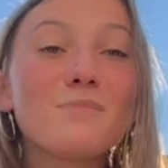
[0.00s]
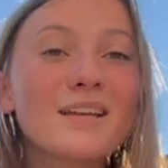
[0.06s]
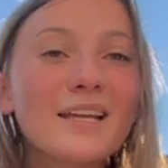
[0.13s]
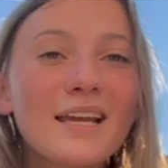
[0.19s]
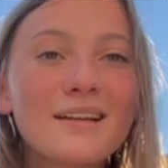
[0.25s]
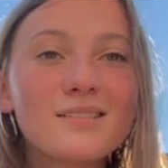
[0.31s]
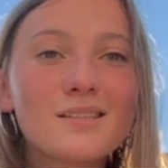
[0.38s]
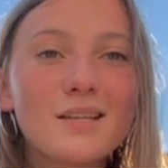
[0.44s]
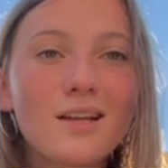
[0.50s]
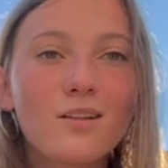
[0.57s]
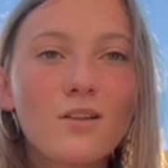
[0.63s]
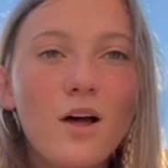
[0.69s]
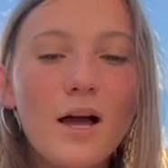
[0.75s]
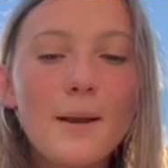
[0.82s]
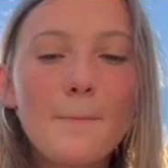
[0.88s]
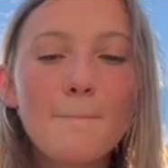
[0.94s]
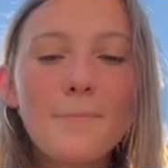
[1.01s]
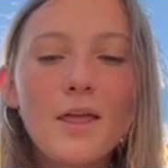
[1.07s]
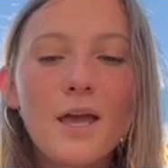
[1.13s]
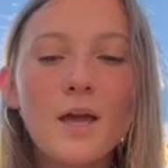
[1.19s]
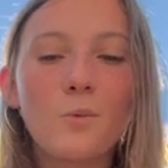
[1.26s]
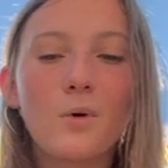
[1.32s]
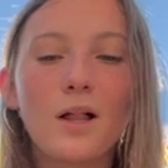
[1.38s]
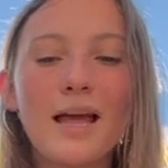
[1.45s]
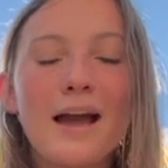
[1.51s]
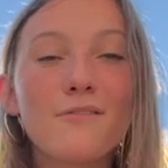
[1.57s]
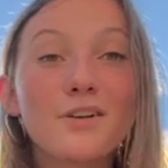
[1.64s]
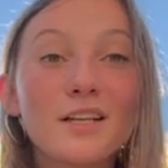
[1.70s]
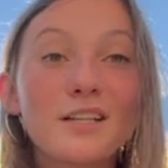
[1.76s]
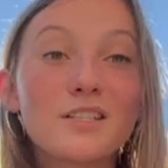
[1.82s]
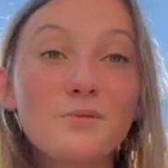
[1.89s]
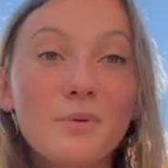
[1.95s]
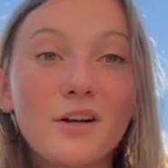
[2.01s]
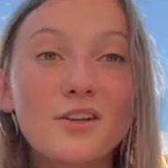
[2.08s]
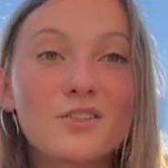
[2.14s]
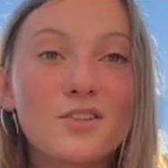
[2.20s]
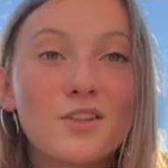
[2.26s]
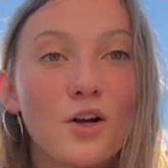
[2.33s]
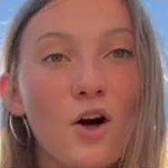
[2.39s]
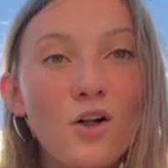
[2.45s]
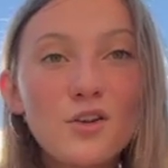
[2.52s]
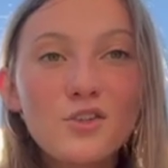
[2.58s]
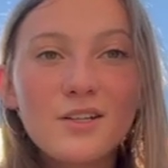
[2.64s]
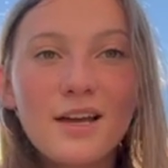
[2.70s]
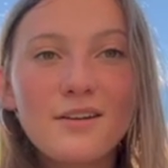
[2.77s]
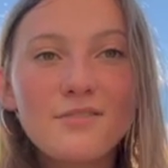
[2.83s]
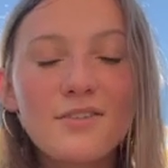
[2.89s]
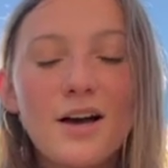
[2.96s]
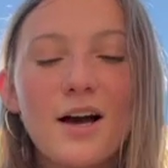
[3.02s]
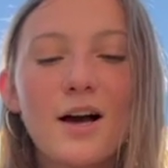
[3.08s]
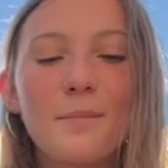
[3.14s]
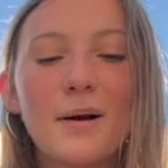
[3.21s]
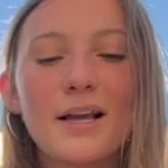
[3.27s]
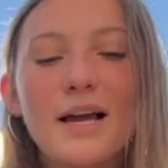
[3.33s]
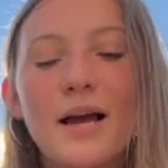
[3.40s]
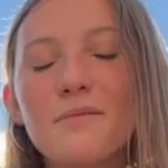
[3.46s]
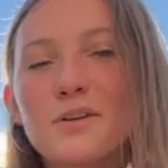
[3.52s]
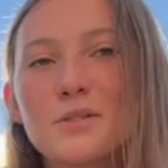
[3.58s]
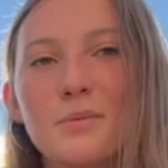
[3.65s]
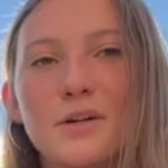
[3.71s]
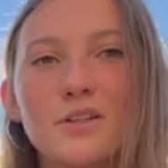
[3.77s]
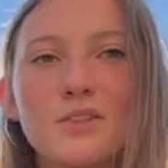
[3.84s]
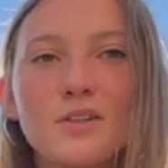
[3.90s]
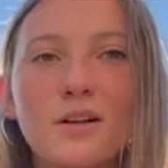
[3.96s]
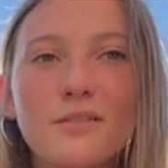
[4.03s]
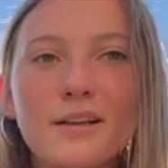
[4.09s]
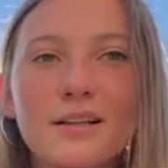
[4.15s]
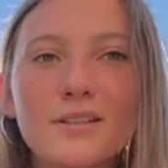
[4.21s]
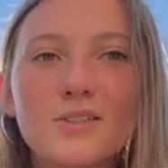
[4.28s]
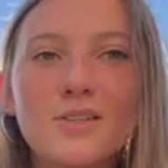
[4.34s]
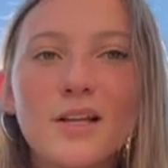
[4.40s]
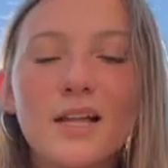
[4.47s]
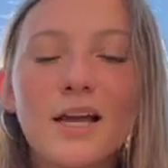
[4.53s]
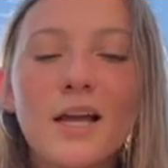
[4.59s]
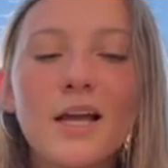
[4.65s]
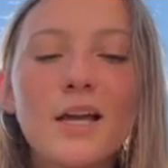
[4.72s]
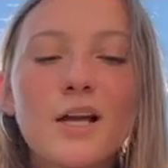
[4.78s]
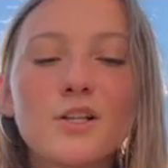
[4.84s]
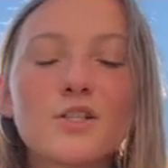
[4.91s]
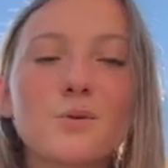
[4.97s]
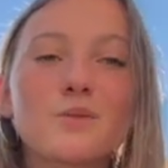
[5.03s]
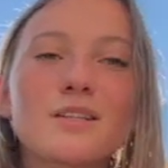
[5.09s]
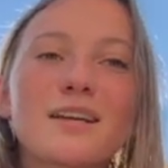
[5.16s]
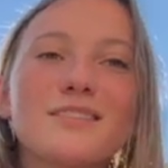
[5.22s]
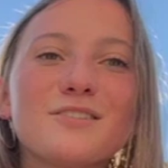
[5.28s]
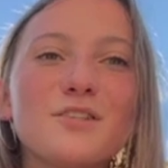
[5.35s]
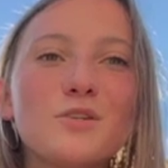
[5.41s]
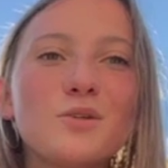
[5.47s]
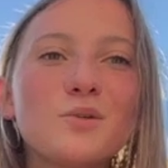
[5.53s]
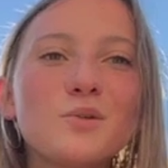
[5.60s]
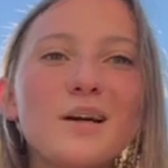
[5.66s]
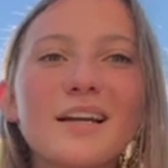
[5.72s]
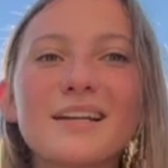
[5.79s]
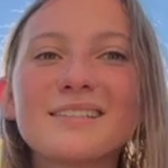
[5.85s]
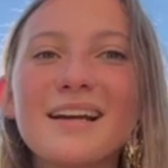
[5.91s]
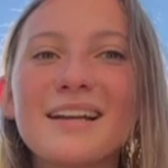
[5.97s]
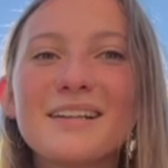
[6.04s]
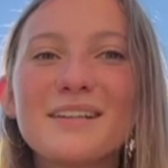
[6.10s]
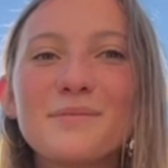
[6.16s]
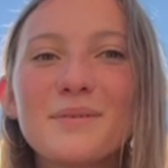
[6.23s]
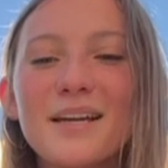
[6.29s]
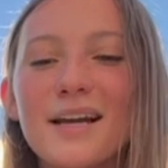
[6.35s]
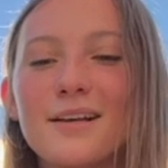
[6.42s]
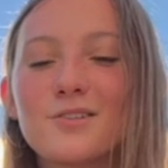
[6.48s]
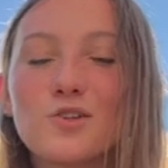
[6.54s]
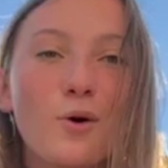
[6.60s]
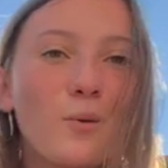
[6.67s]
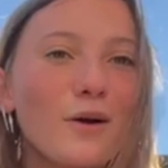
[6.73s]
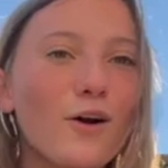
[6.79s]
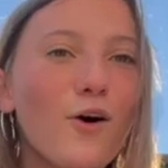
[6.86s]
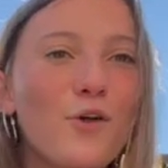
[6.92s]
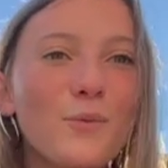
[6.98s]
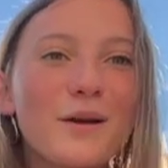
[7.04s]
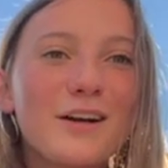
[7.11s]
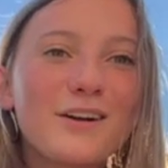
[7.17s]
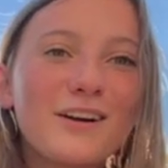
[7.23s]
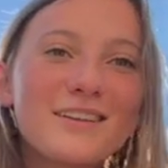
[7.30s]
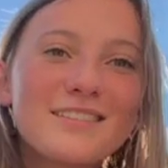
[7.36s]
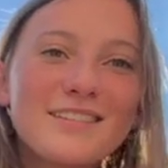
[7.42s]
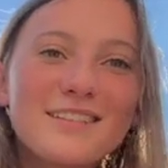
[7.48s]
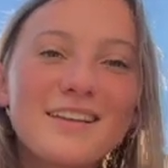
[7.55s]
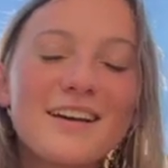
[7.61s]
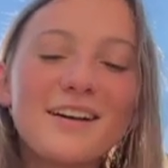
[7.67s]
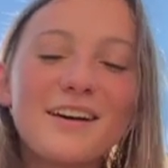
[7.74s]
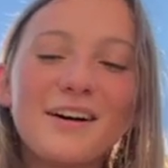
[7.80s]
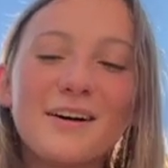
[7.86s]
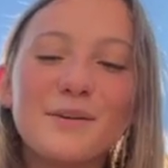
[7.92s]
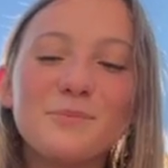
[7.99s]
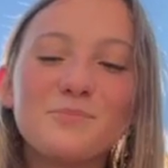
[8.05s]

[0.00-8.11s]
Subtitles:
been to Kansas City a lot, and while I haven't experienced the college life, I have experienced a lot of Kansas City, so it's not as new and exciting to me as going all the way across the